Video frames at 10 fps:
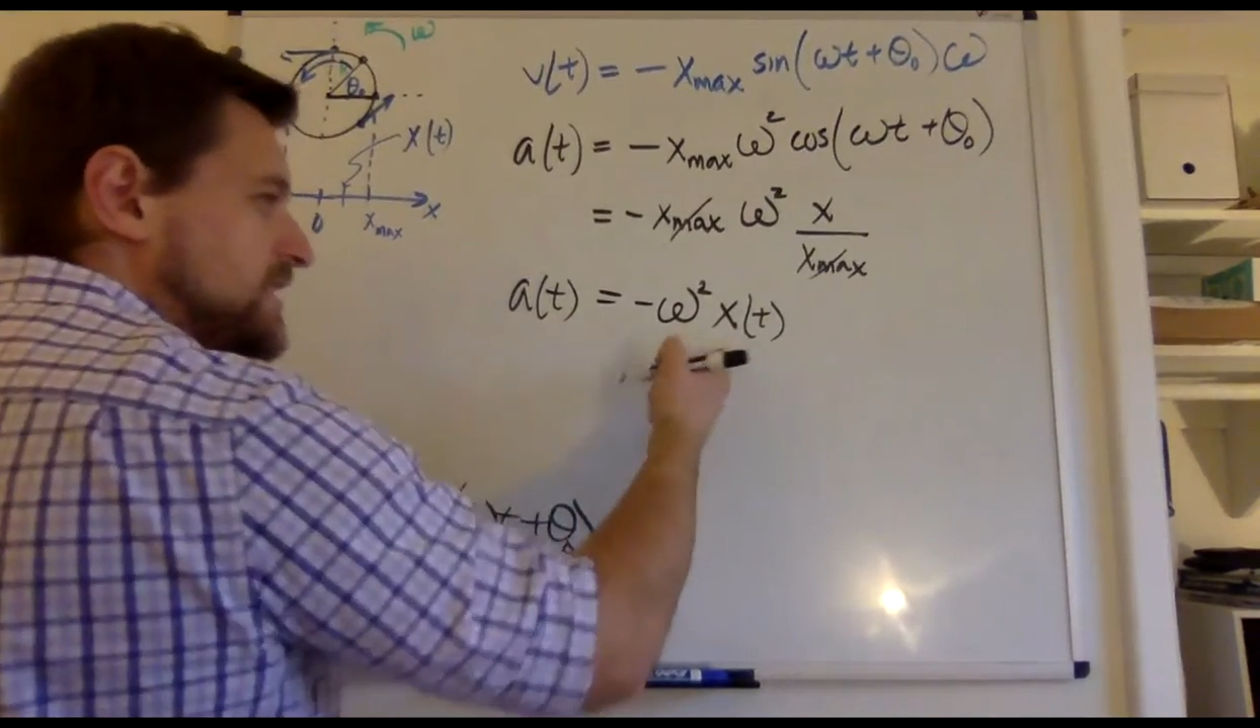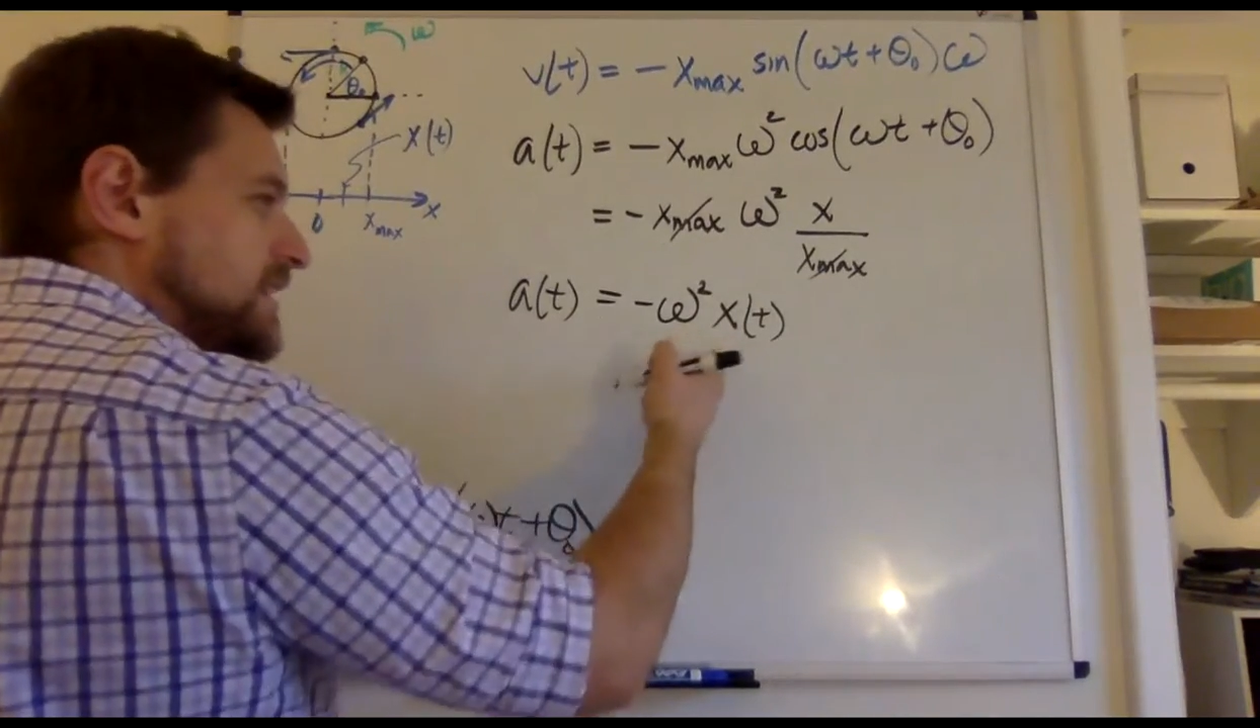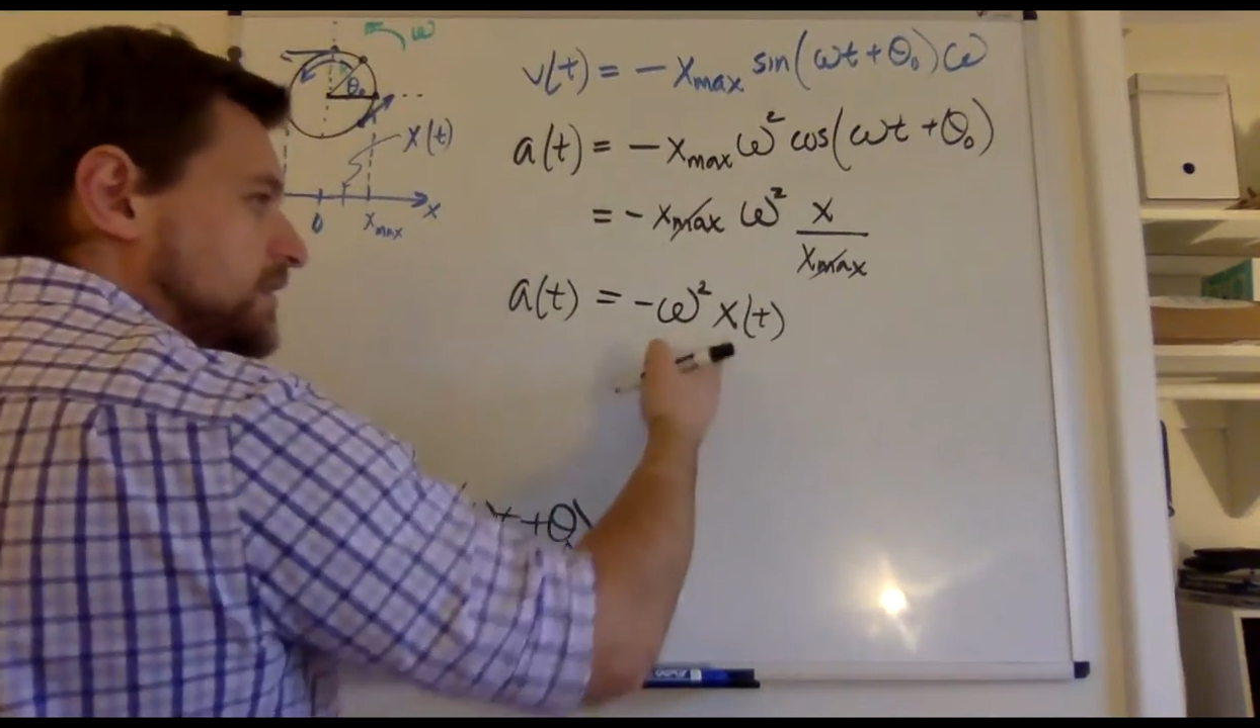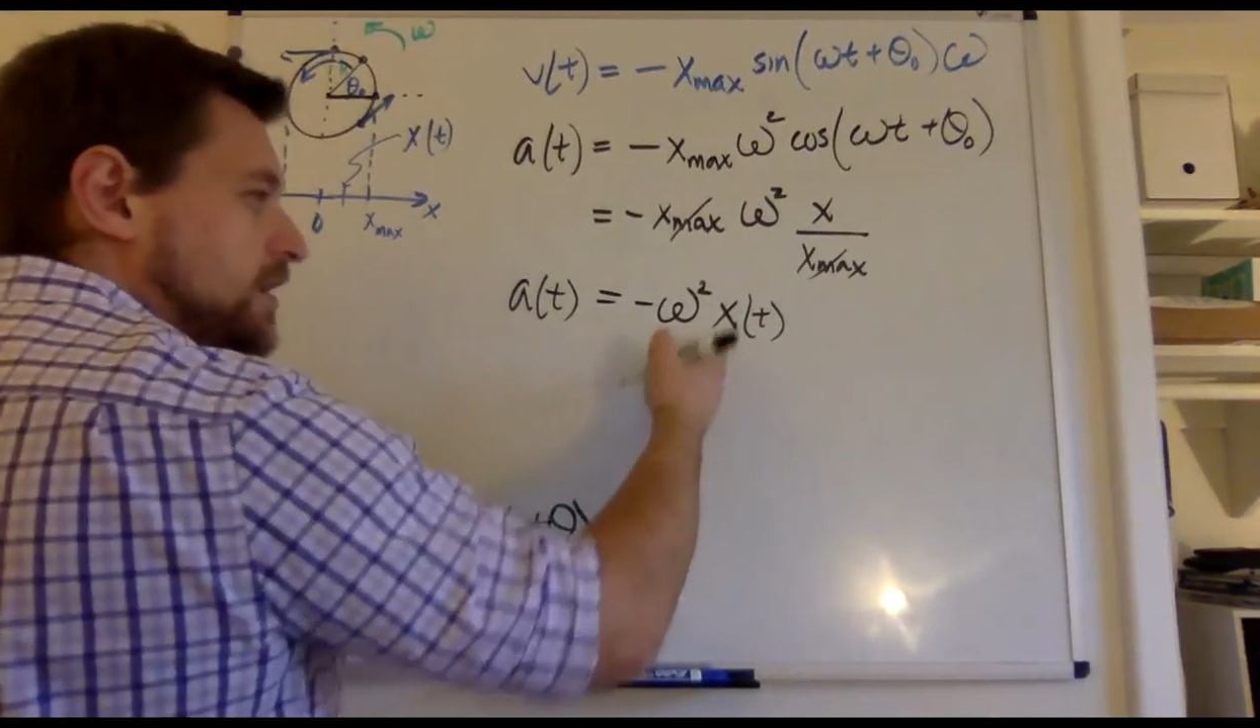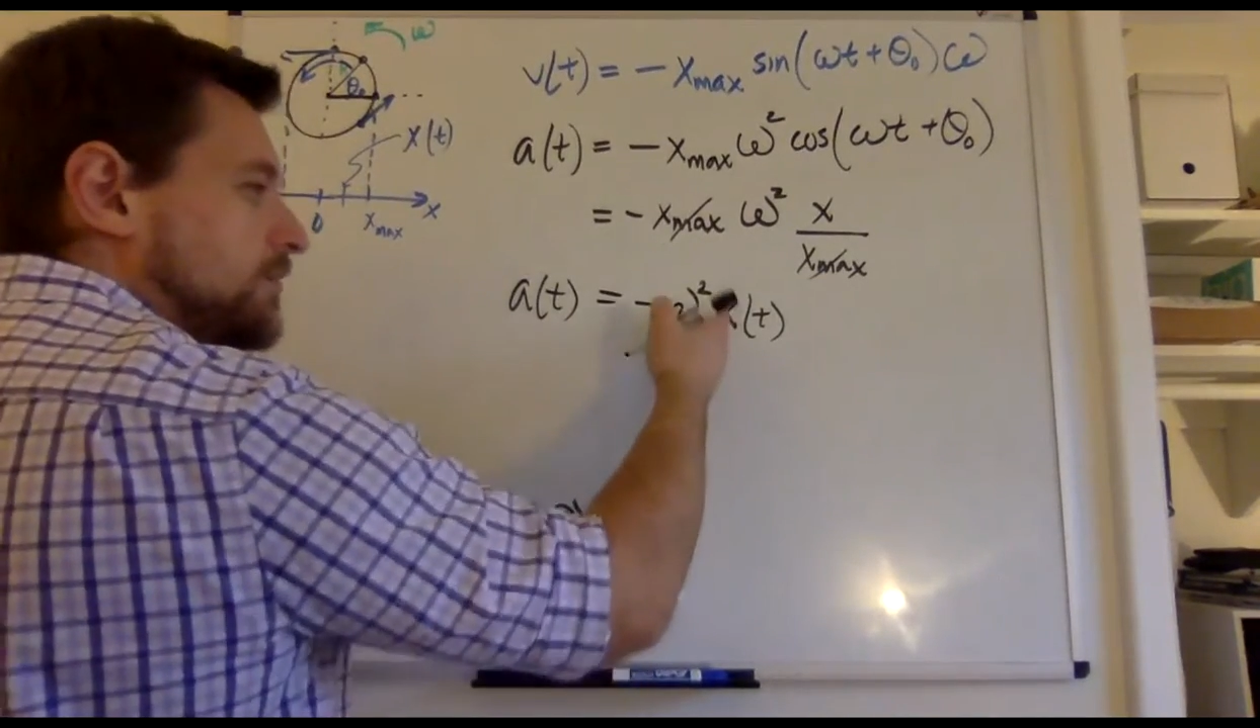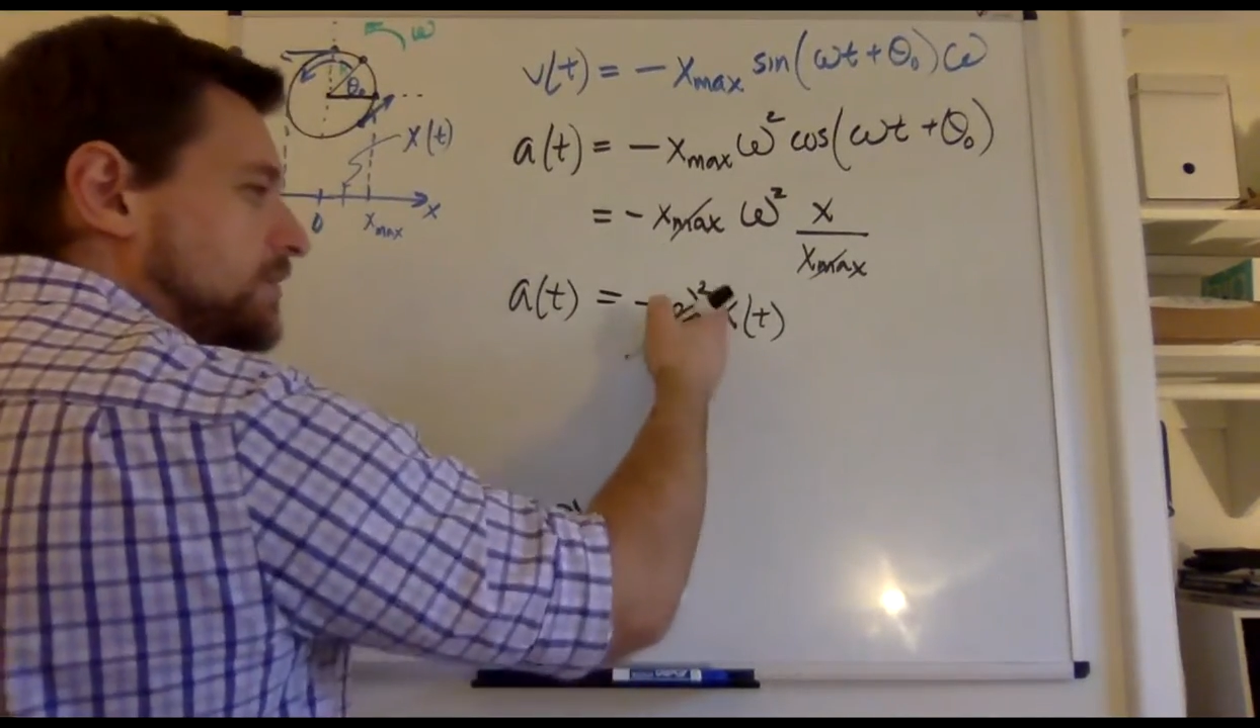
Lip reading: second law,